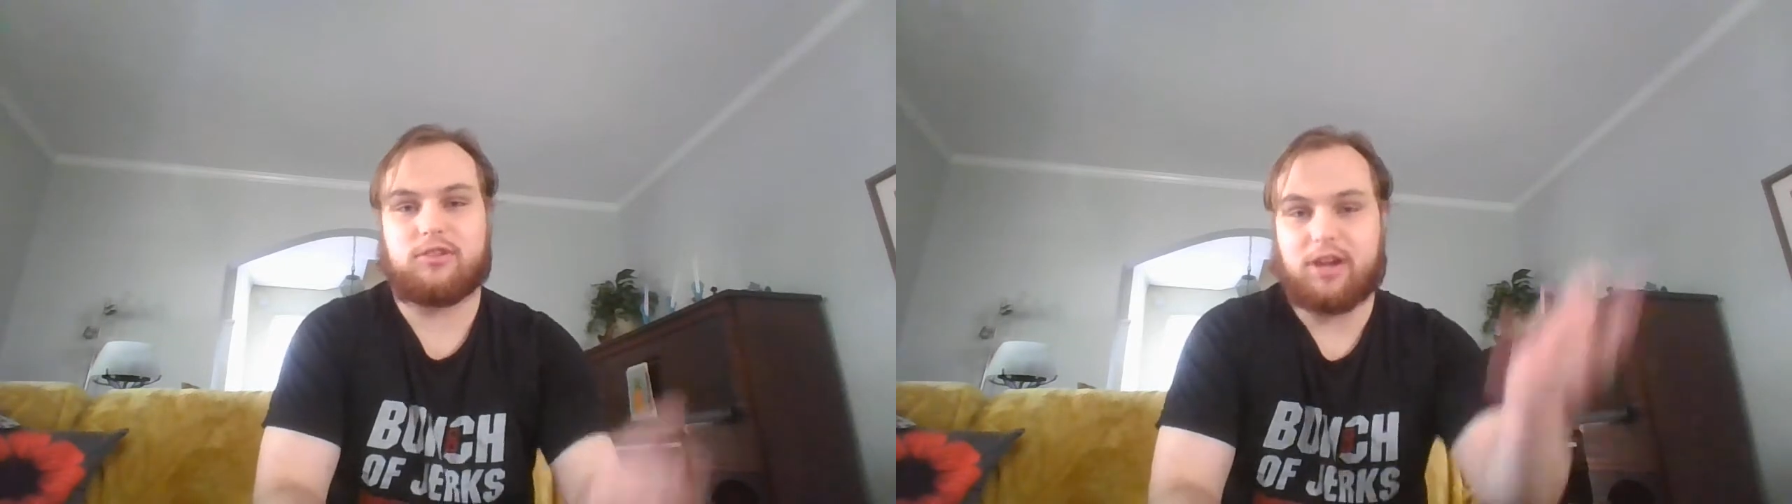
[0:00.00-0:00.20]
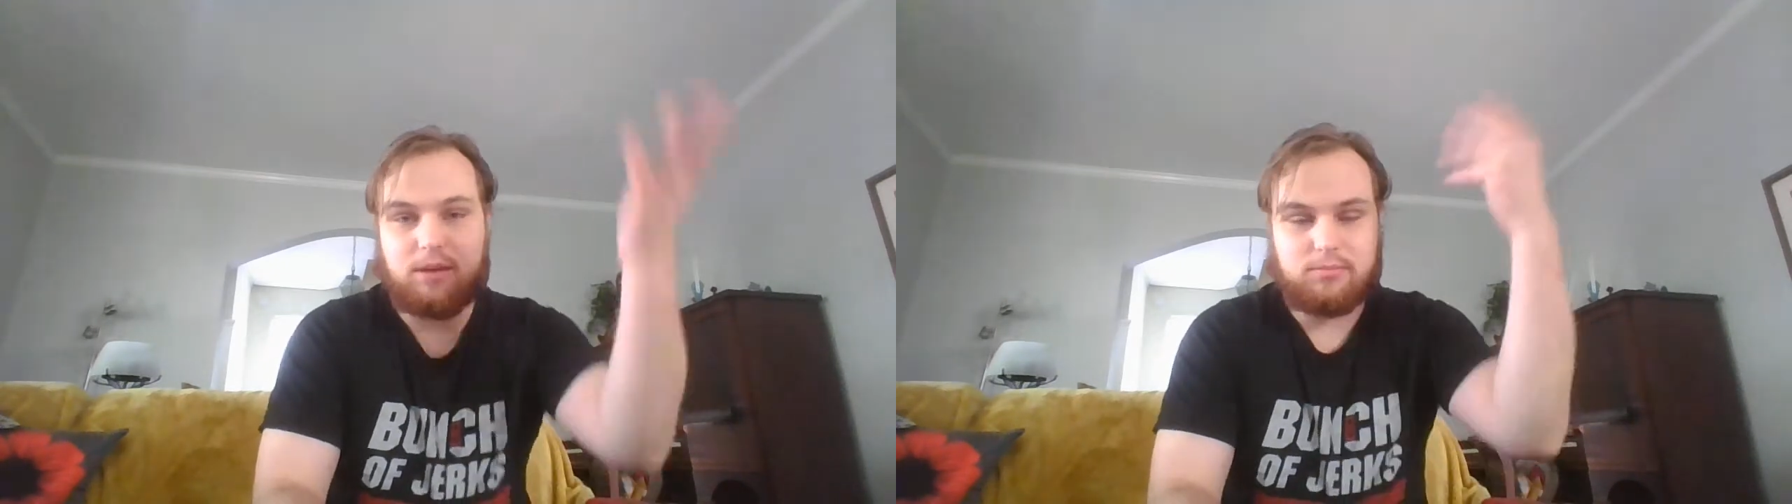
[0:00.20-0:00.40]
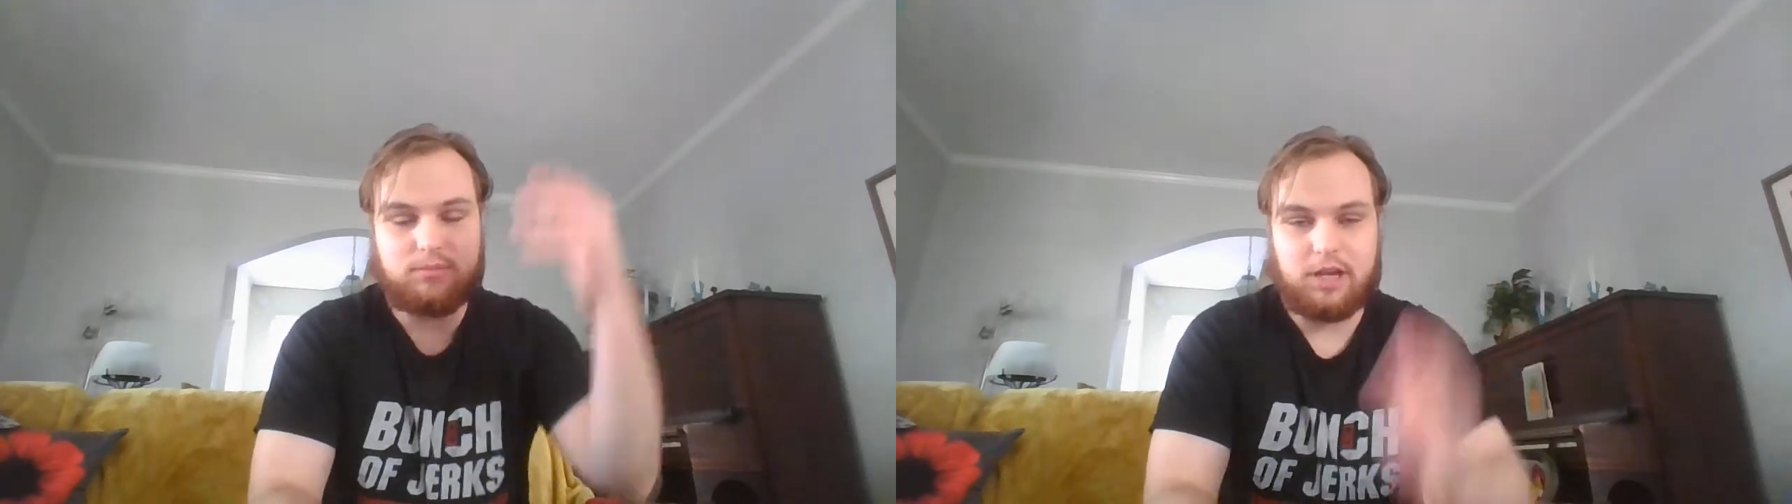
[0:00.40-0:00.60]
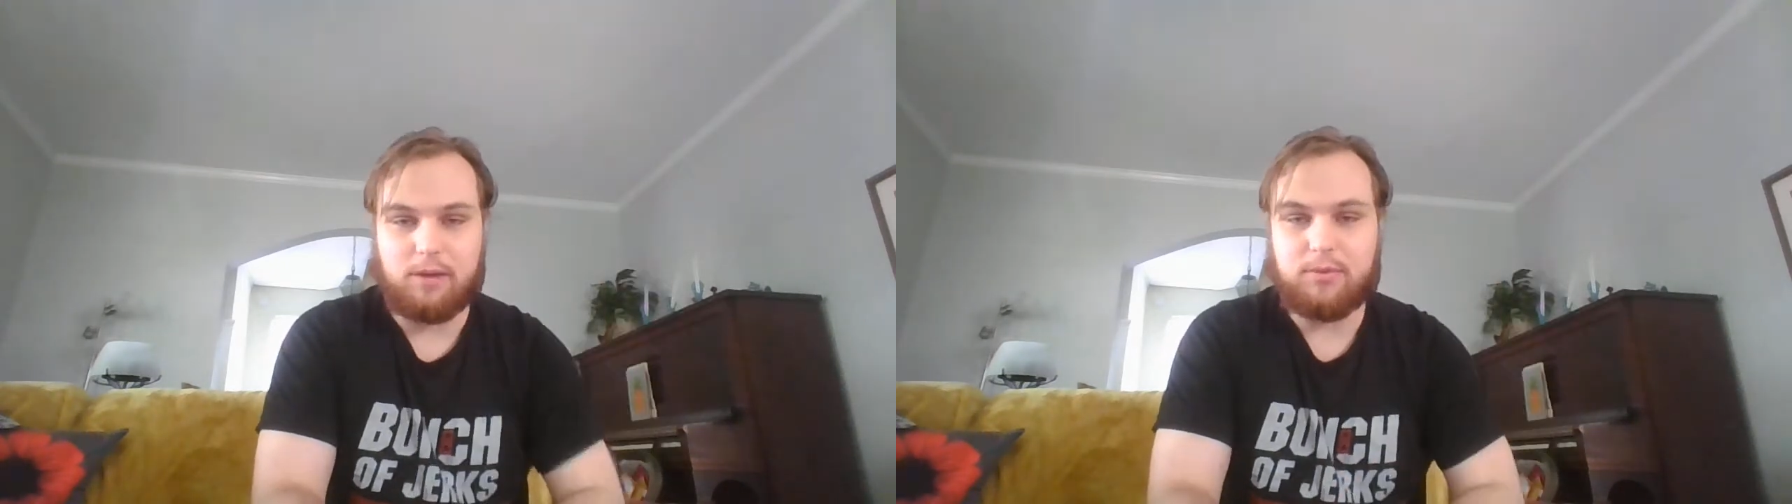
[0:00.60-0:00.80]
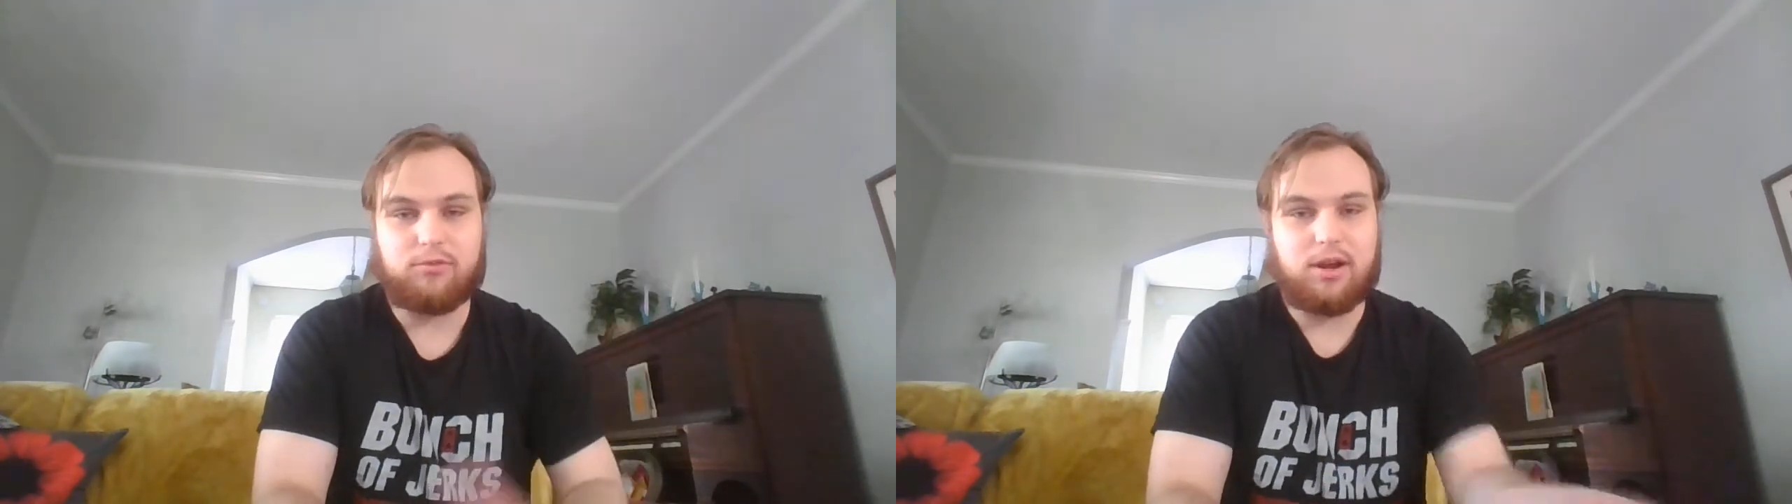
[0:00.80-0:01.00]
like, I'm
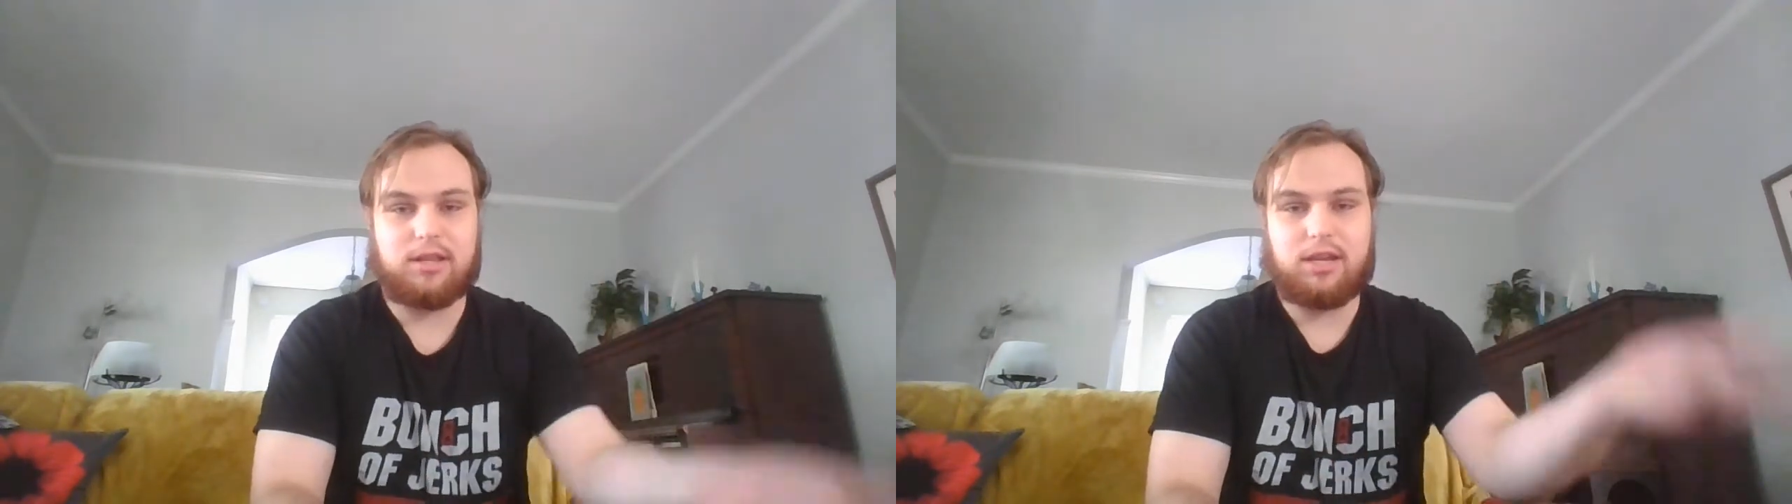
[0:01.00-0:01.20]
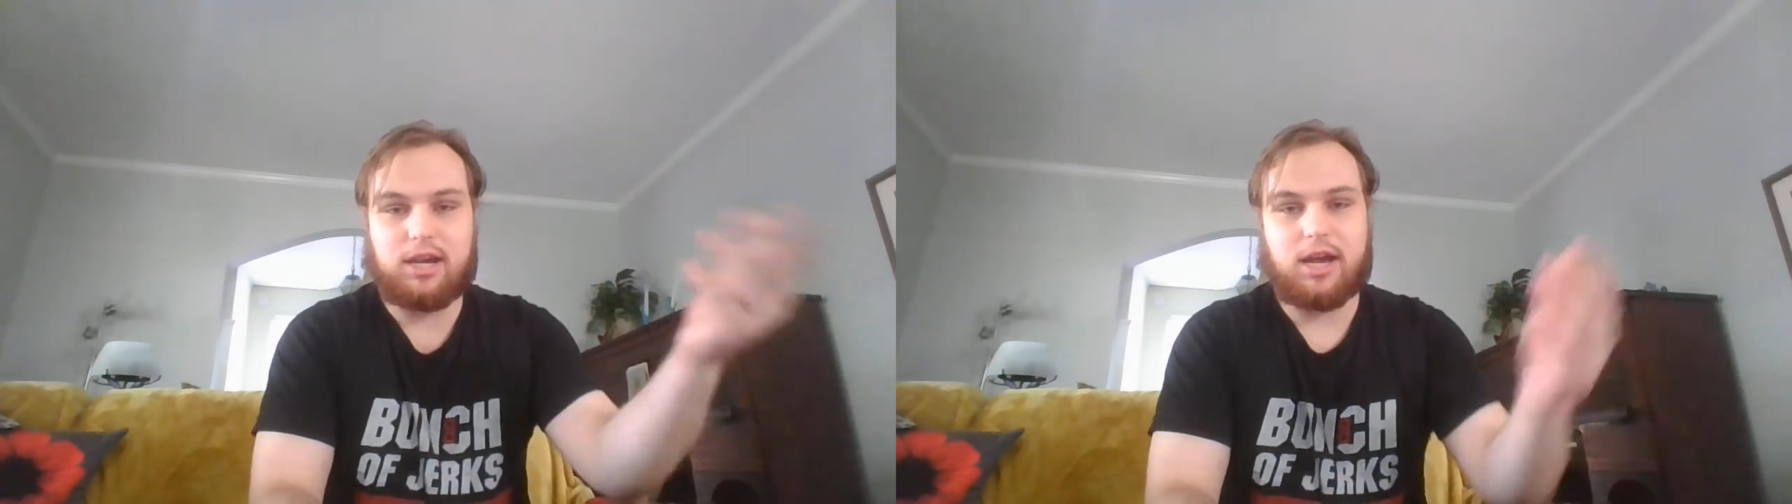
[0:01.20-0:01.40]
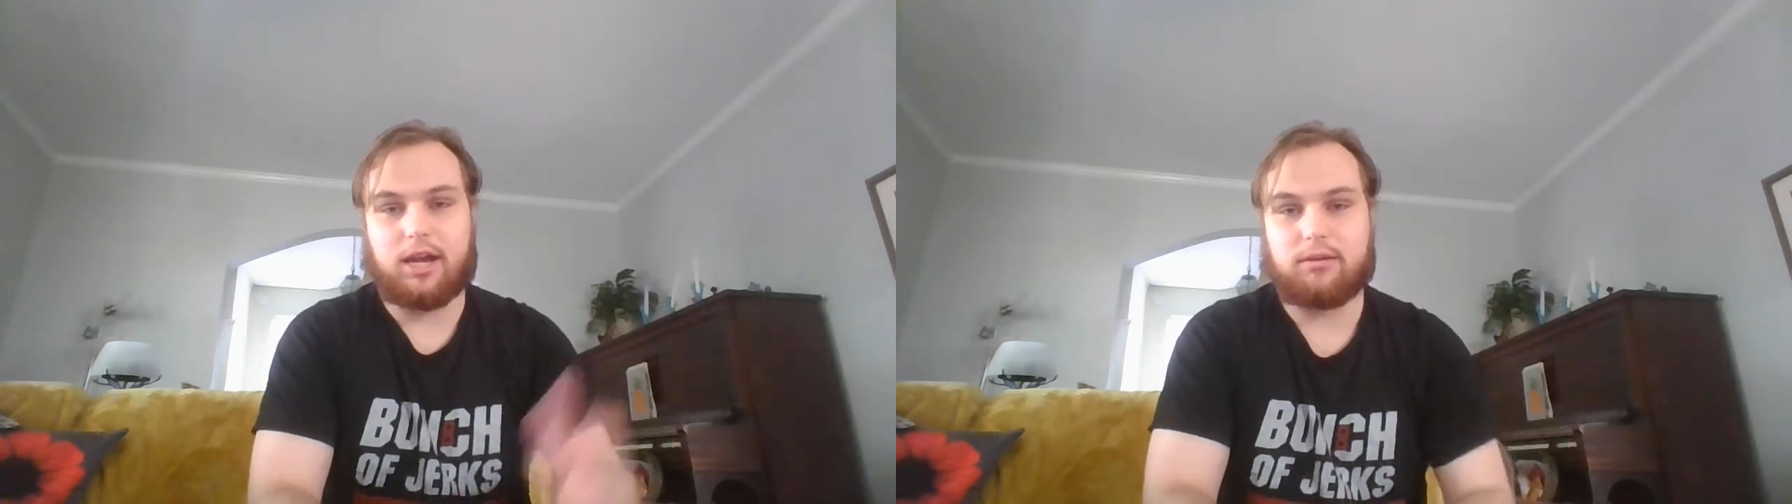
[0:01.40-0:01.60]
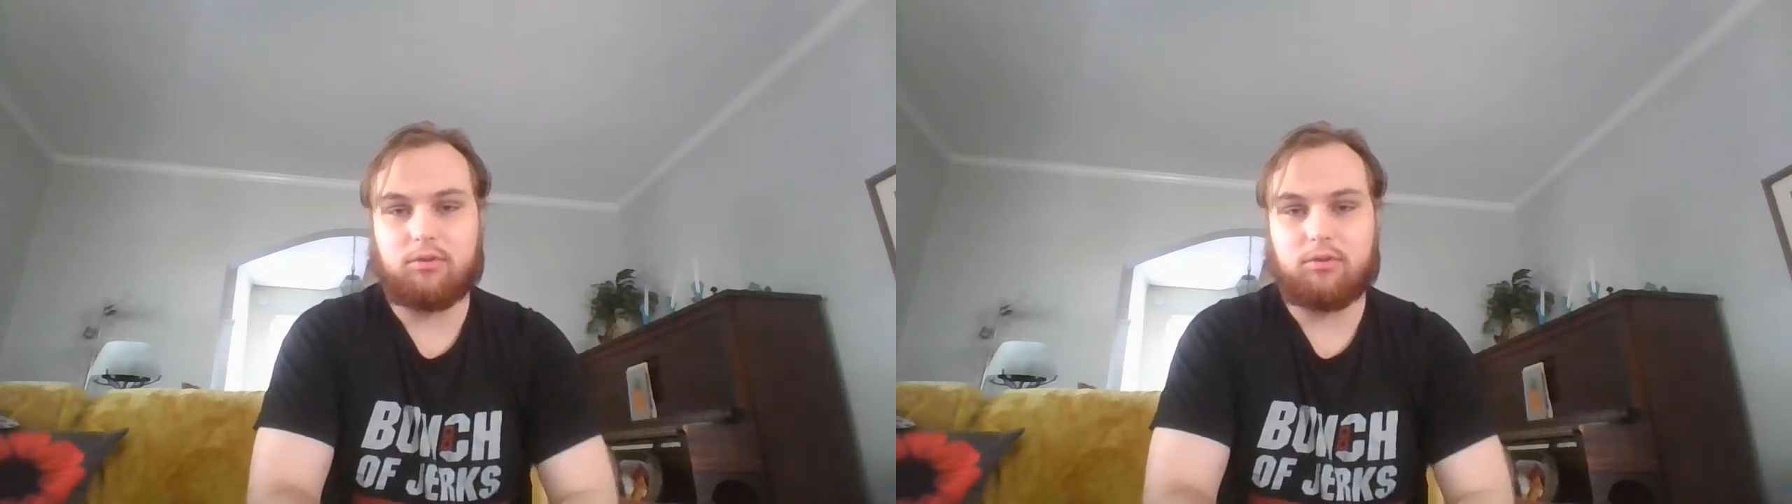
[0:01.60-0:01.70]
a right-leaning guy.